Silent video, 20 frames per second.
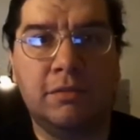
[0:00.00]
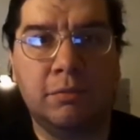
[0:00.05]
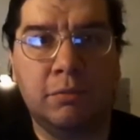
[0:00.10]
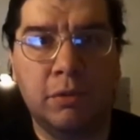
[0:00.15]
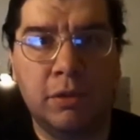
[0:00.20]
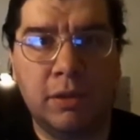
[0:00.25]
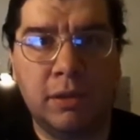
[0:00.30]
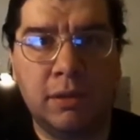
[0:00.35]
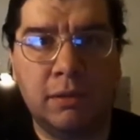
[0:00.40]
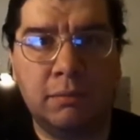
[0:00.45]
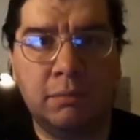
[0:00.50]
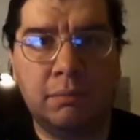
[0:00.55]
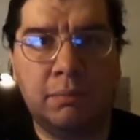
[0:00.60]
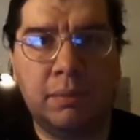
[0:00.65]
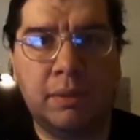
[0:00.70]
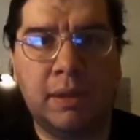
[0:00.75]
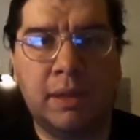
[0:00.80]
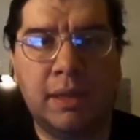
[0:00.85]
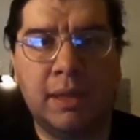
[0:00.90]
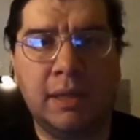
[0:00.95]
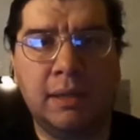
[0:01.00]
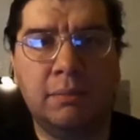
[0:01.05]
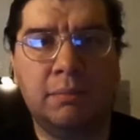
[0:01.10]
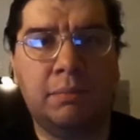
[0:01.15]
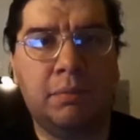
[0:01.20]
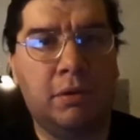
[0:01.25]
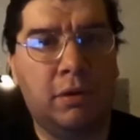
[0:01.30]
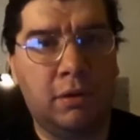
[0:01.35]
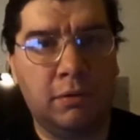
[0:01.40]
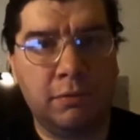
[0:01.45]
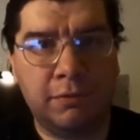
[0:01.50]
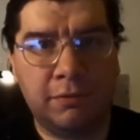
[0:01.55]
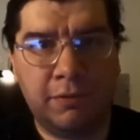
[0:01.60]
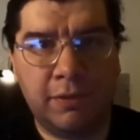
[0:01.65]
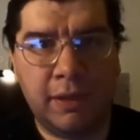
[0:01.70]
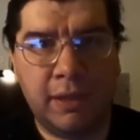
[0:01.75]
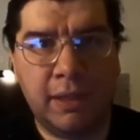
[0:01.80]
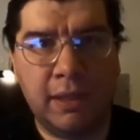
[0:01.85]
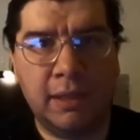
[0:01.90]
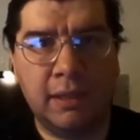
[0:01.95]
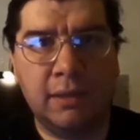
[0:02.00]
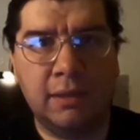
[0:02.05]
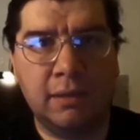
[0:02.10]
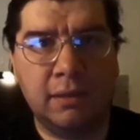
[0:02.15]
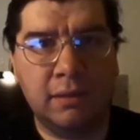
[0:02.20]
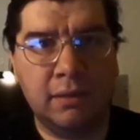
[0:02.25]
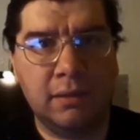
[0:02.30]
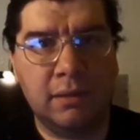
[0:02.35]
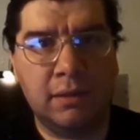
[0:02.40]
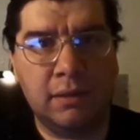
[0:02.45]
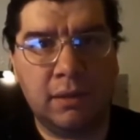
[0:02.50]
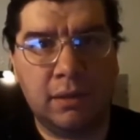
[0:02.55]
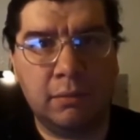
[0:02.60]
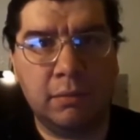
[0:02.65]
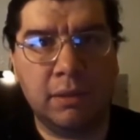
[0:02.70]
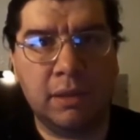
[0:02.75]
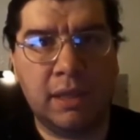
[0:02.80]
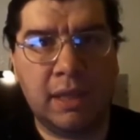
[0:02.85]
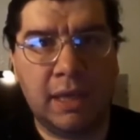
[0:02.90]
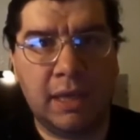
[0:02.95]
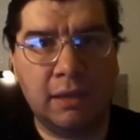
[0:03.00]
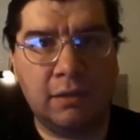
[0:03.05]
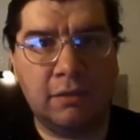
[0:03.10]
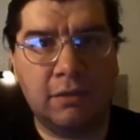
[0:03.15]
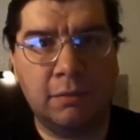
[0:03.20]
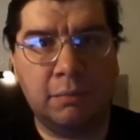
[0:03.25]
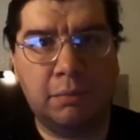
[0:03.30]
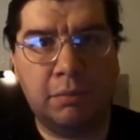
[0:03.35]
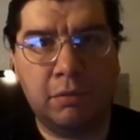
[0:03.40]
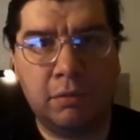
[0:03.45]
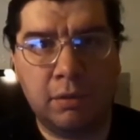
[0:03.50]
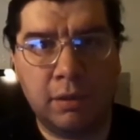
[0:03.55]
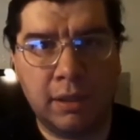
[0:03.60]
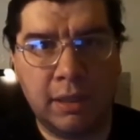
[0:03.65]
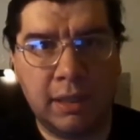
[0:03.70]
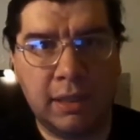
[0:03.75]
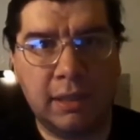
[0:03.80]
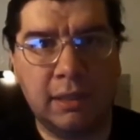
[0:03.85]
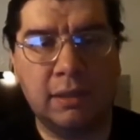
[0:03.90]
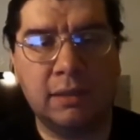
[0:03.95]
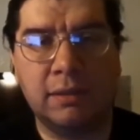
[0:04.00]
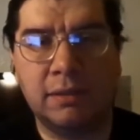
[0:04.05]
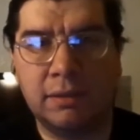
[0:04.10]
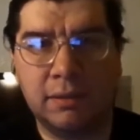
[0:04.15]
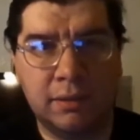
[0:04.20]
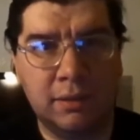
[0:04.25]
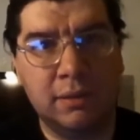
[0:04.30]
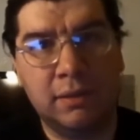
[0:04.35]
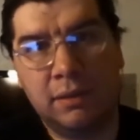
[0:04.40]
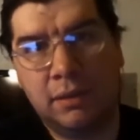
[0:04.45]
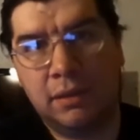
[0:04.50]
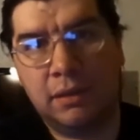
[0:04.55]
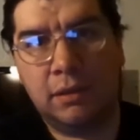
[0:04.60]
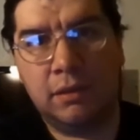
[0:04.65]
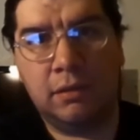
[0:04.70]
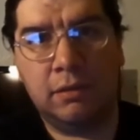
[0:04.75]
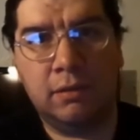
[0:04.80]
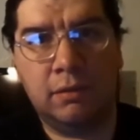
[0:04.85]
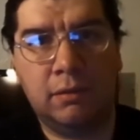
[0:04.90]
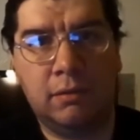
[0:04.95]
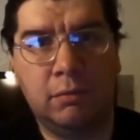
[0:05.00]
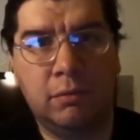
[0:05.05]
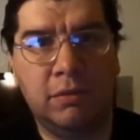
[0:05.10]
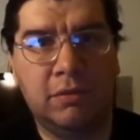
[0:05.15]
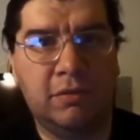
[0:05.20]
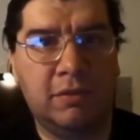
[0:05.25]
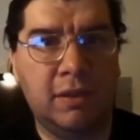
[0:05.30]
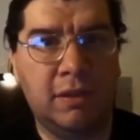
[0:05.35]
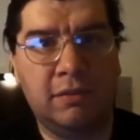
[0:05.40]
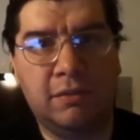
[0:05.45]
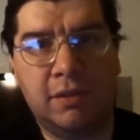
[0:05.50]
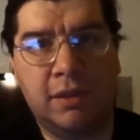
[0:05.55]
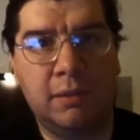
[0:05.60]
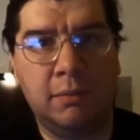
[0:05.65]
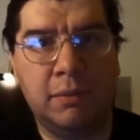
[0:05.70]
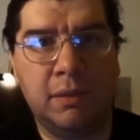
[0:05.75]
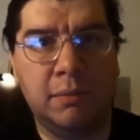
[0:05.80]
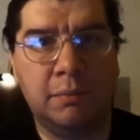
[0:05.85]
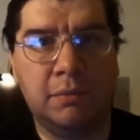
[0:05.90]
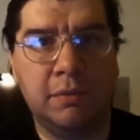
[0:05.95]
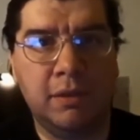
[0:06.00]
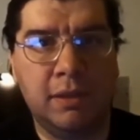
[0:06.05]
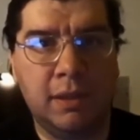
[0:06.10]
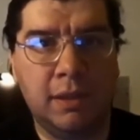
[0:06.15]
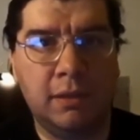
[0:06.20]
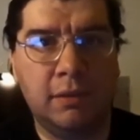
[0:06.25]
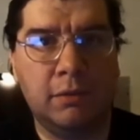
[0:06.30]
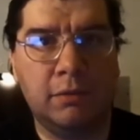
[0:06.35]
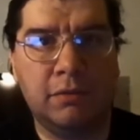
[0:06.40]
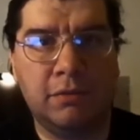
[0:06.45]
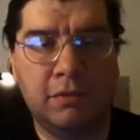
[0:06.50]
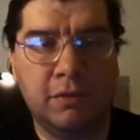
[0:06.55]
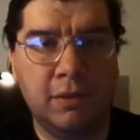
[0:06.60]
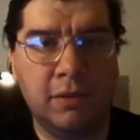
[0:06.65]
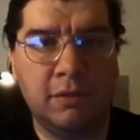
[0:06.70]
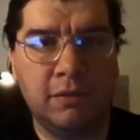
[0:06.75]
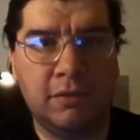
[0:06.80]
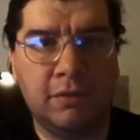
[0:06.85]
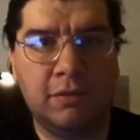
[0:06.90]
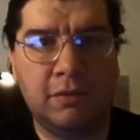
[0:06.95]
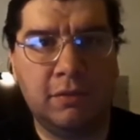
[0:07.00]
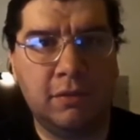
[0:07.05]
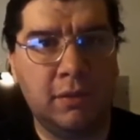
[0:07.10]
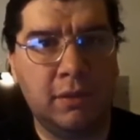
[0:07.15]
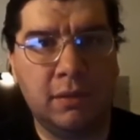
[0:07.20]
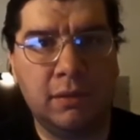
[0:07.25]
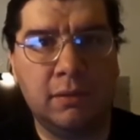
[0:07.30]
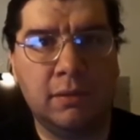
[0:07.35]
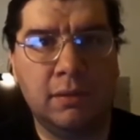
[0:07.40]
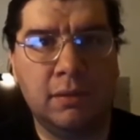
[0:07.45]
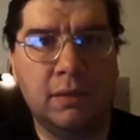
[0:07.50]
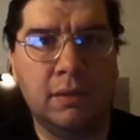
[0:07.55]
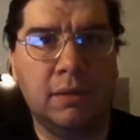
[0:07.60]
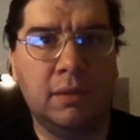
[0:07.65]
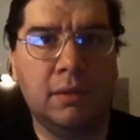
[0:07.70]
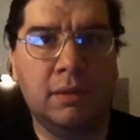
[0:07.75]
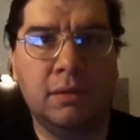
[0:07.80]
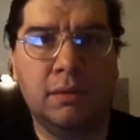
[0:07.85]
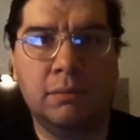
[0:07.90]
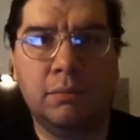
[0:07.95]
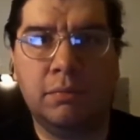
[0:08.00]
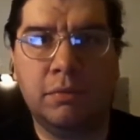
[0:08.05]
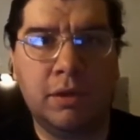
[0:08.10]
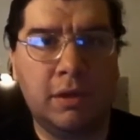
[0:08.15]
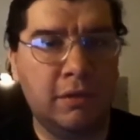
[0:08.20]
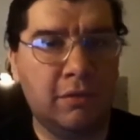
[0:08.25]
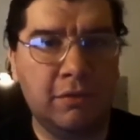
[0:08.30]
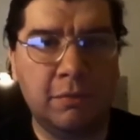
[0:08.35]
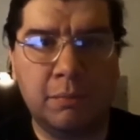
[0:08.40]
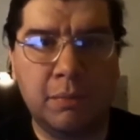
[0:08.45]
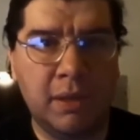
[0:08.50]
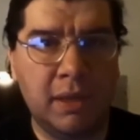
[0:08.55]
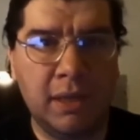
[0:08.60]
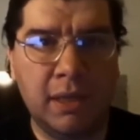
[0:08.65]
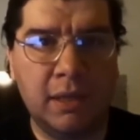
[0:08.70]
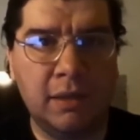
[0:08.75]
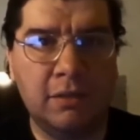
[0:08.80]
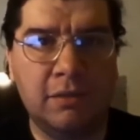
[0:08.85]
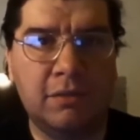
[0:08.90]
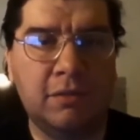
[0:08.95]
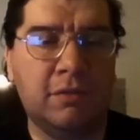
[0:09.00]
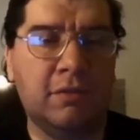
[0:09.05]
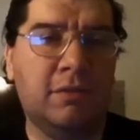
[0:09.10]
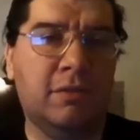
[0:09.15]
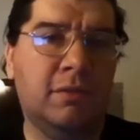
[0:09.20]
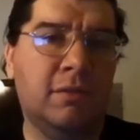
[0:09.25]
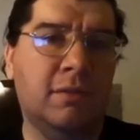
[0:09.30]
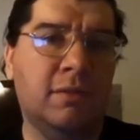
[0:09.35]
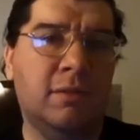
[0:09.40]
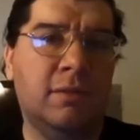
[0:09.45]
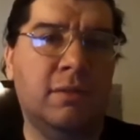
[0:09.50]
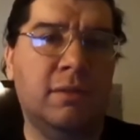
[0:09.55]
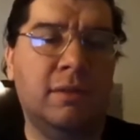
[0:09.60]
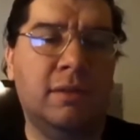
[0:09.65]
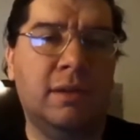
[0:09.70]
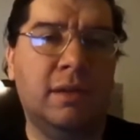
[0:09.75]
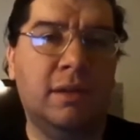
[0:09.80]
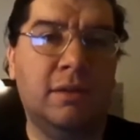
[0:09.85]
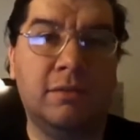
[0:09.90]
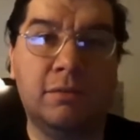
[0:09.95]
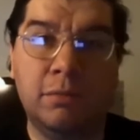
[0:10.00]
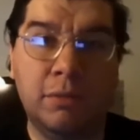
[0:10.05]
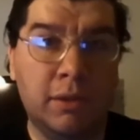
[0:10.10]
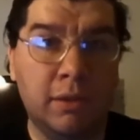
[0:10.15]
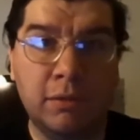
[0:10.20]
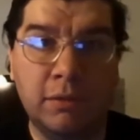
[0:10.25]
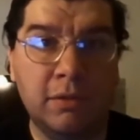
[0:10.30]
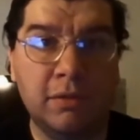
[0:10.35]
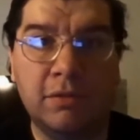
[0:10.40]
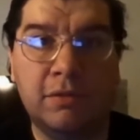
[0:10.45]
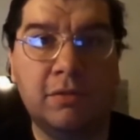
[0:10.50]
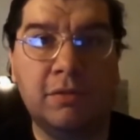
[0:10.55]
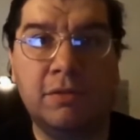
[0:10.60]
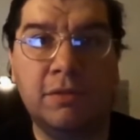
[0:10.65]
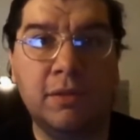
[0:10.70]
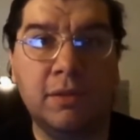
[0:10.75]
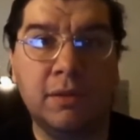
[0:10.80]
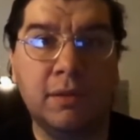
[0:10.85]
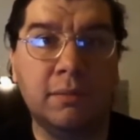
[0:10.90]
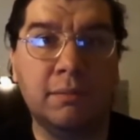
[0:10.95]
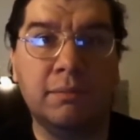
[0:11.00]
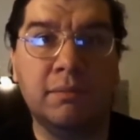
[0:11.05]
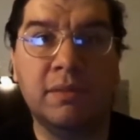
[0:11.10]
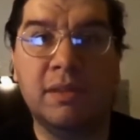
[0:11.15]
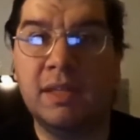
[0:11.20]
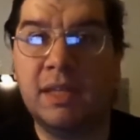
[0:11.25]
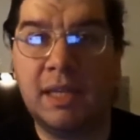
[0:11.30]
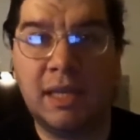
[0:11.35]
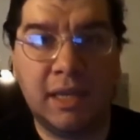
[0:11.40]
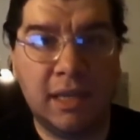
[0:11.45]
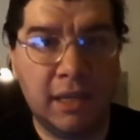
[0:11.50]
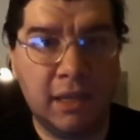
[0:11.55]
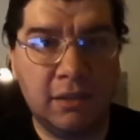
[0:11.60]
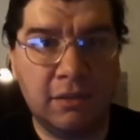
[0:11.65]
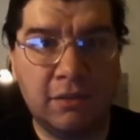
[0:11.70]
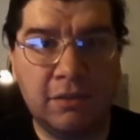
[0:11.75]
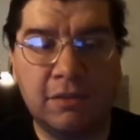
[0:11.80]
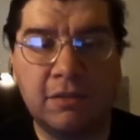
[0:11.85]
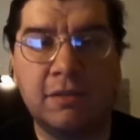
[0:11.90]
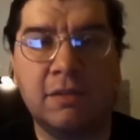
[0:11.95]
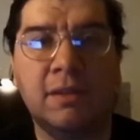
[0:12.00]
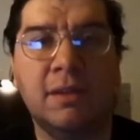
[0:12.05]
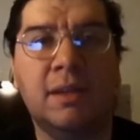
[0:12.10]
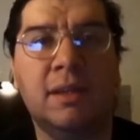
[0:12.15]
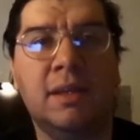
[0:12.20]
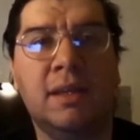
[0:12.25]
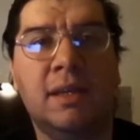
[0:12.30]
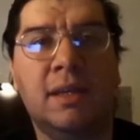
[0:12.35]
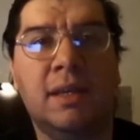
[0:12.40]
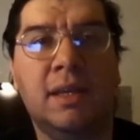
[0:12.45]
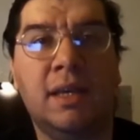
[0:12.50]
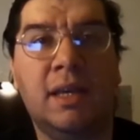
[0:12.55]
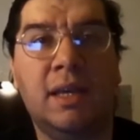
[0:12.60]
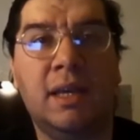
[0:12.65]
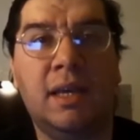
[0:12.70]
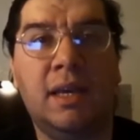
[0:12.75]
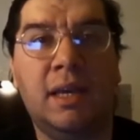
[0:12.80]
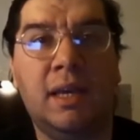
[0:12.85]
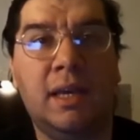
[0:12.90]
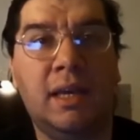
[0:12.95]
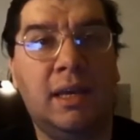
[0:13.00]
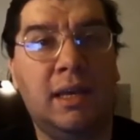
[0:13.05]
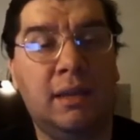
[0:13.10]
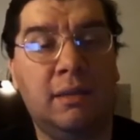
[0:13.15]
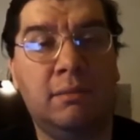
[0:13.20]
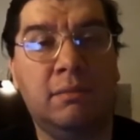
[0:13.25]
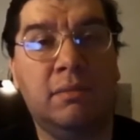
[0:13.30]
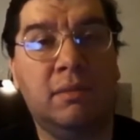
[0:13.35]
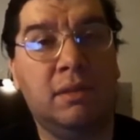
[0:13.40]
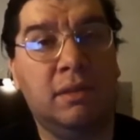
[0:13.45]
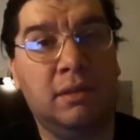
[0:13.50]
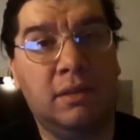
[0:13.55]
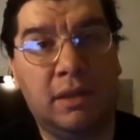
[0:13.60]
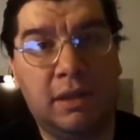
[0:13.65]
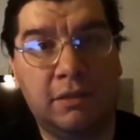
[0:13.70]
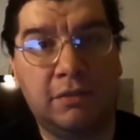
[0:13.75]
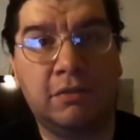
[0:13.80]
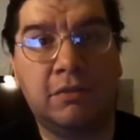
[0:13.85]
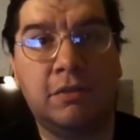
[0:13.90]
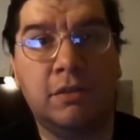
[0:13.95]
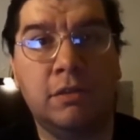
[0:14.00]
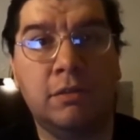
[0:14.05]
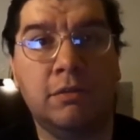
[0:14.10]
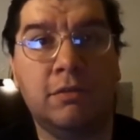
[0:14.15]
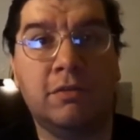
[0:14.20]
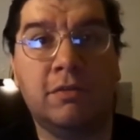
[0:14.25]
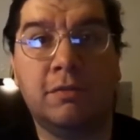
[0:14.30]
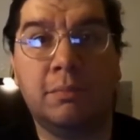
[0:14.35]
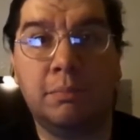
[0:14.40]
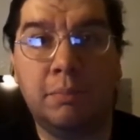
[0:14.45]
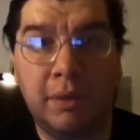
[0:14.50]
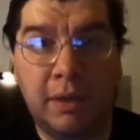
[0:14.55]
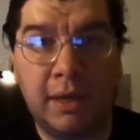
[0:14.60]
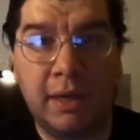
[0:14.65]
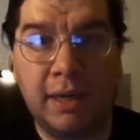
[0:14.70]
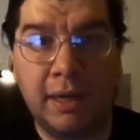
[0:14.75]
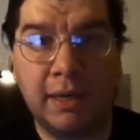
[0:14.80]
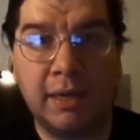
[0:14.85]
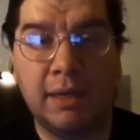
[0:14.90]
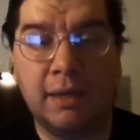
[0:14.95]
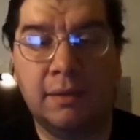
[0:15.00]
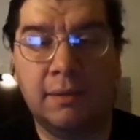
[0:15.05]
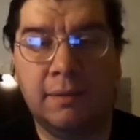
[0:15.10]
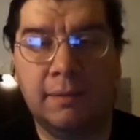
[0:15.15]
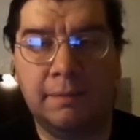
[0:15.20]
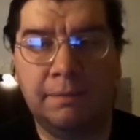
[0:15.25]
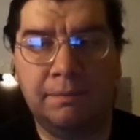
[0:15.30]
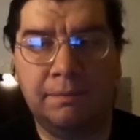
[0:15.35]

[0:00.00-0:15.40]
It's written by Paul Feig along with Kate Dippold, you know, which they teamed up together since uh, Bridesmaids, as well as uh, The Heat, and last year's Spy.